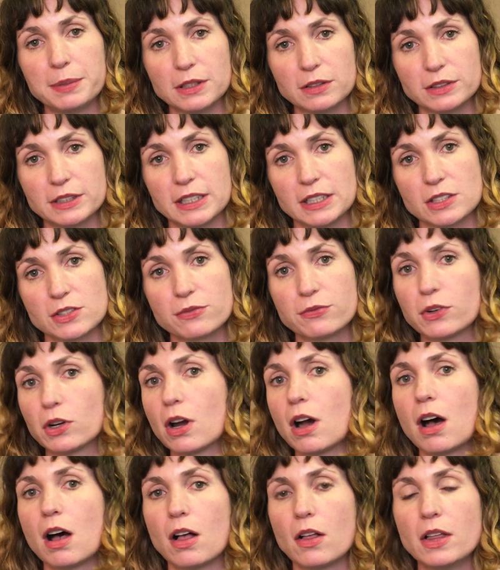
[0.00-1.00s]
buildings
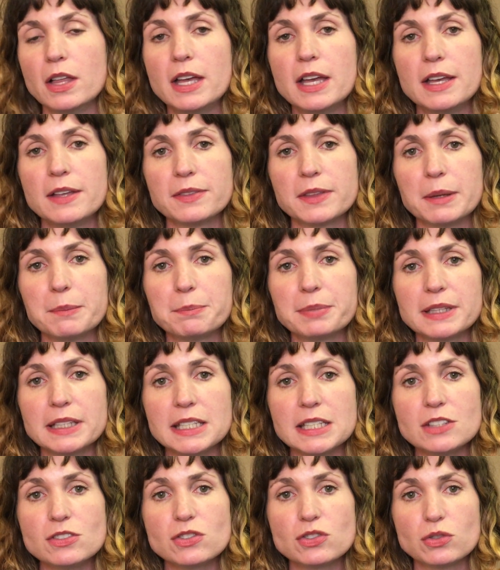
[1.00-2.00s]
for all, then
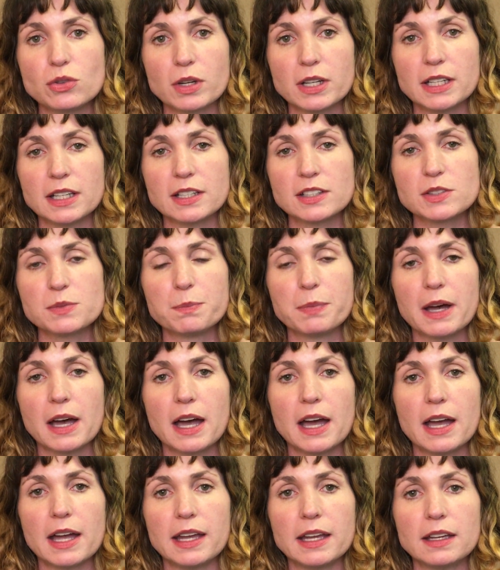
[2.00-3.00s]
please join us
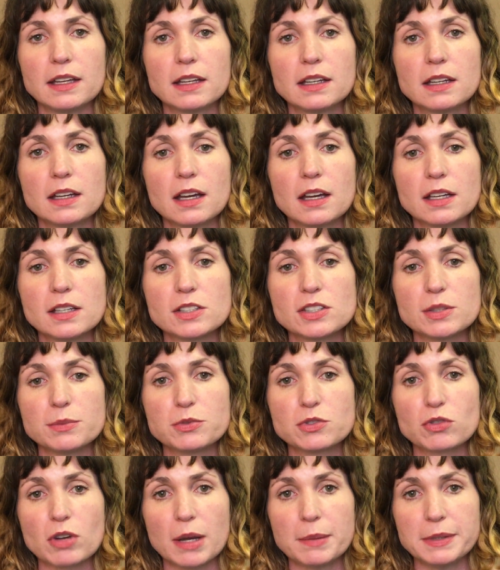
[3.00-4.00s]
by
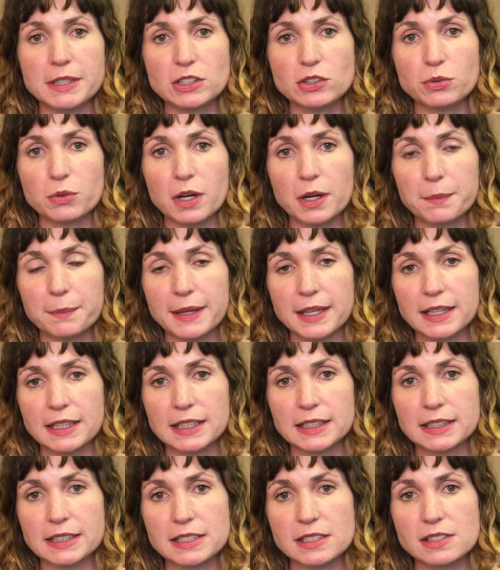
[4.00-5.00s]
subscribing to our
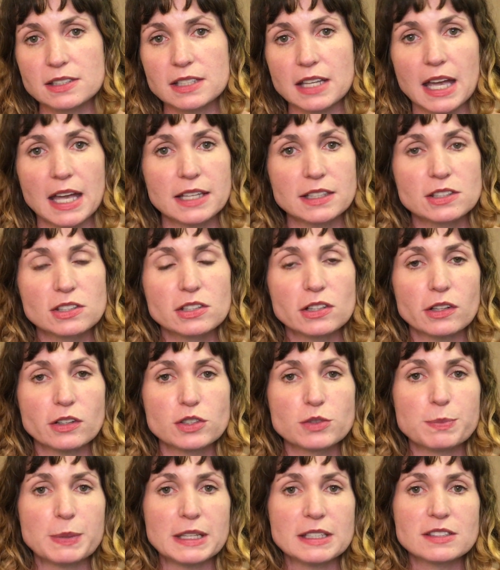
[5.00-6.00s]
mailing list at
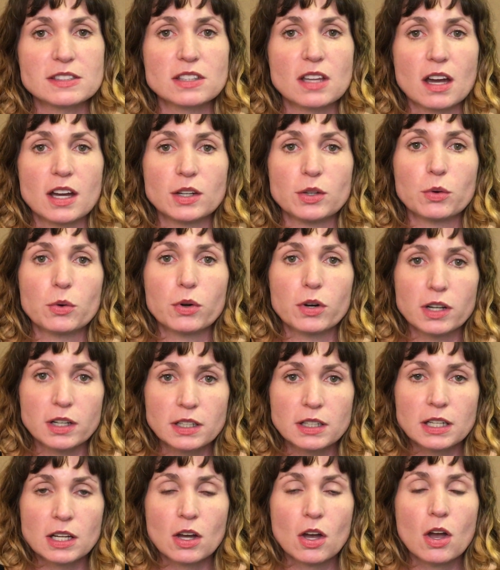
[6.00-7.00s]

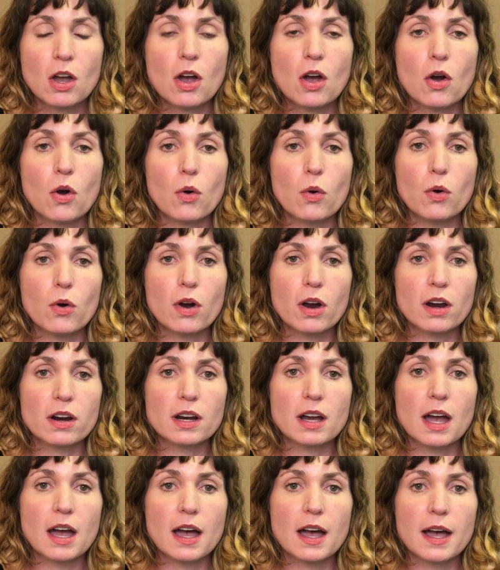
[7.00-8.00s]
slowspace.org
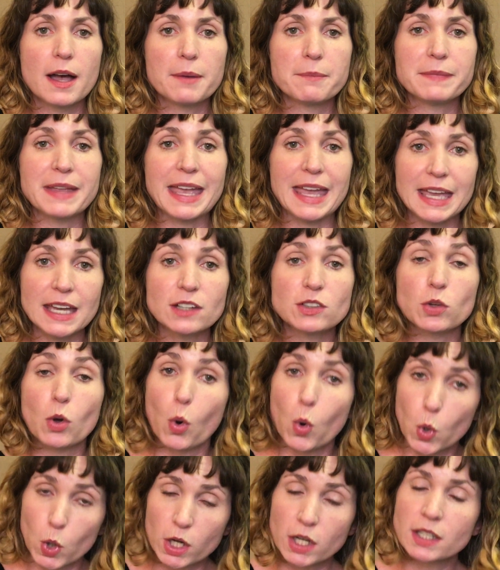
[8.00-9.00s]
or
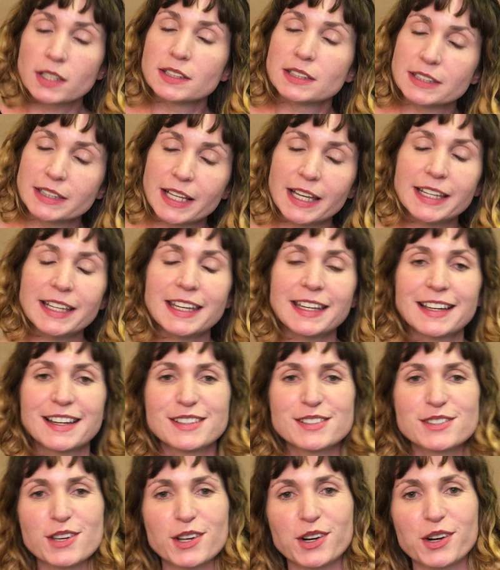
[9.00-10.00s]
liking
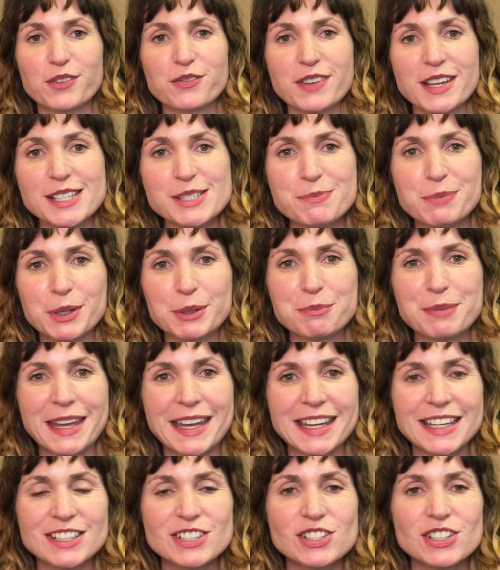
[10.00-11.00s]
us on our Facebook
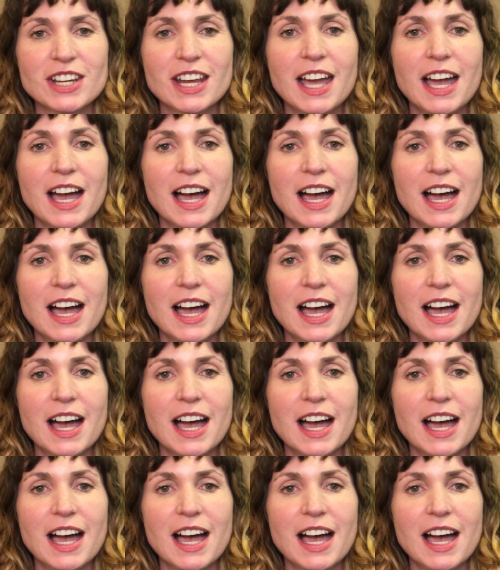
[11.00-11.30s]
page.